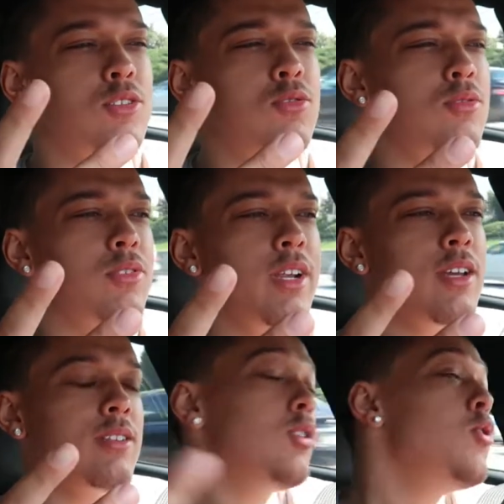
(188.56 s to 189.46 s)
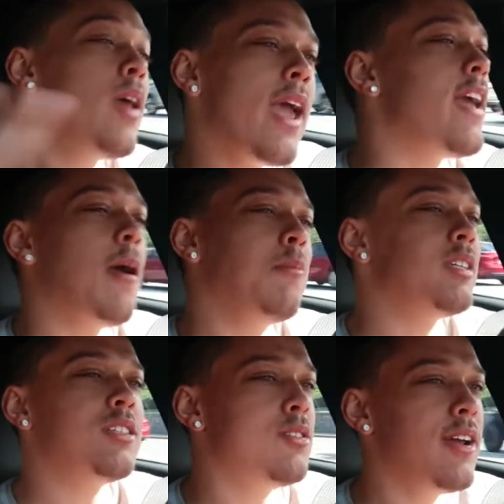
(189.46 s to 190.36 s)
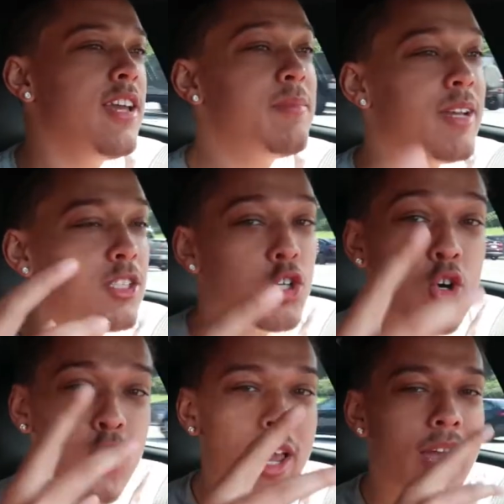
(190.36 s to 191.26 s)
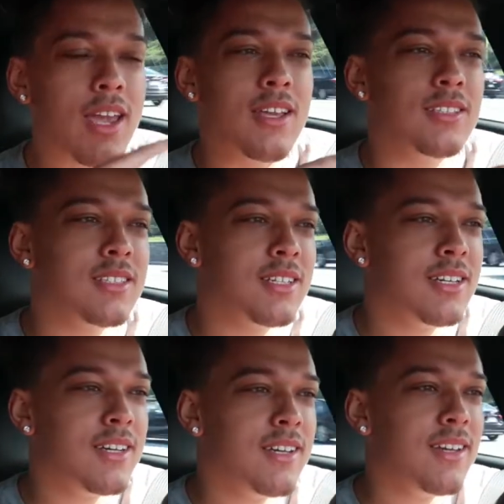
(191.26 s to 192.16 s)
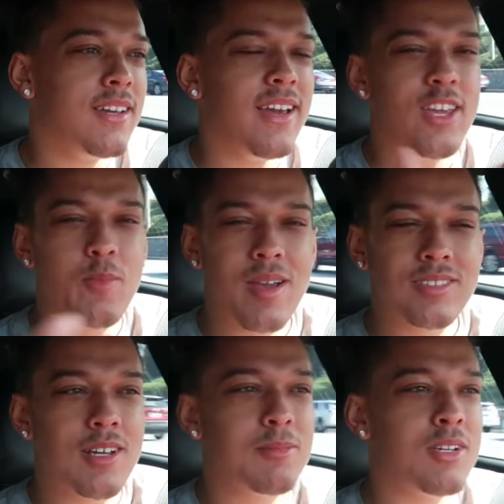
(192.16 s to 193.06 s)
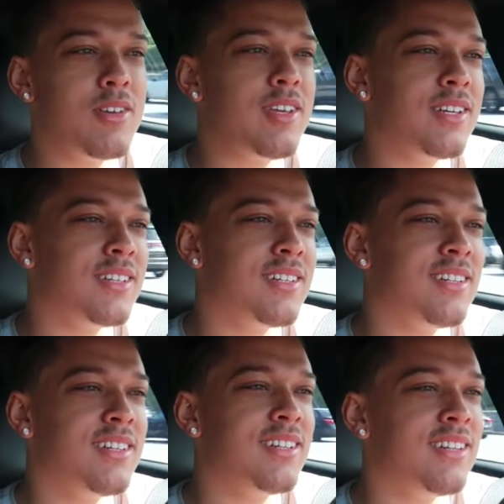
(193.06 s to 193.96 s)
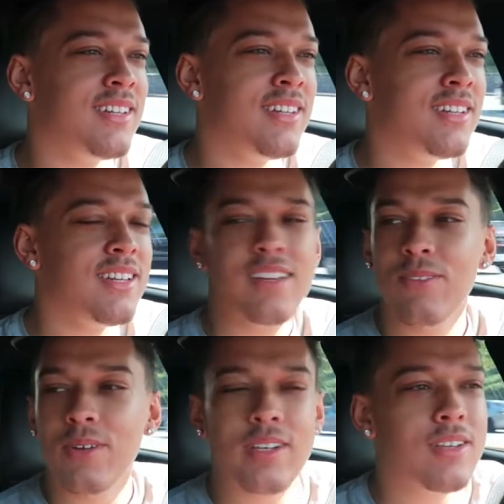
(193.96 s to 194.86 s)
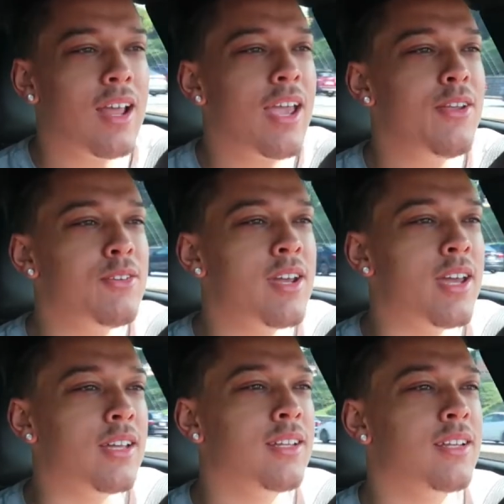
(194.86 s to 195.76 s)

two Two days. I'm saying two days. It's been two days. And you messed up, Tony? But how you do that?